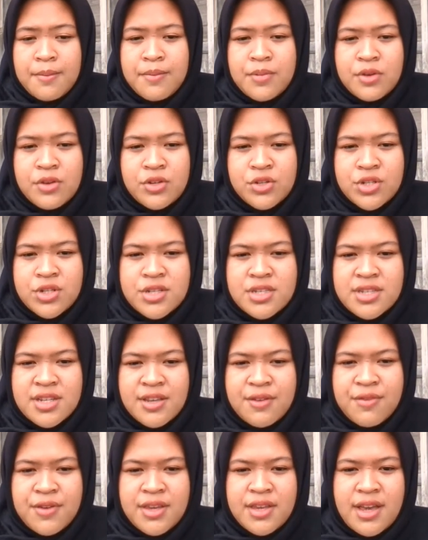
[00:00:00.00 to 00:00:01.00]
bushes
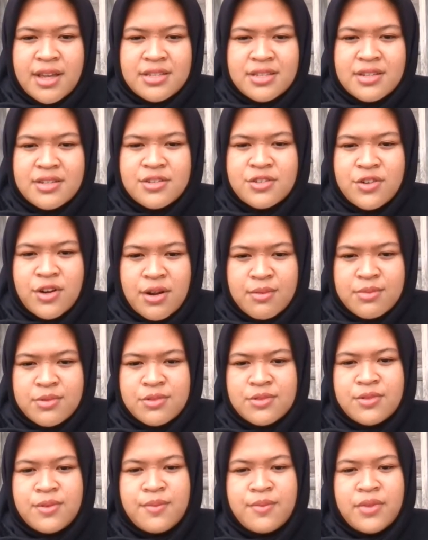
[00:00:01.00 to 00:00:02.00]
if he gets in
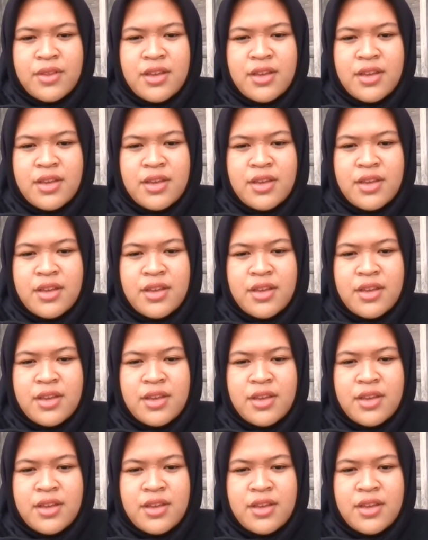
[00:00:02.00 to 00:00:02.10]
trouble.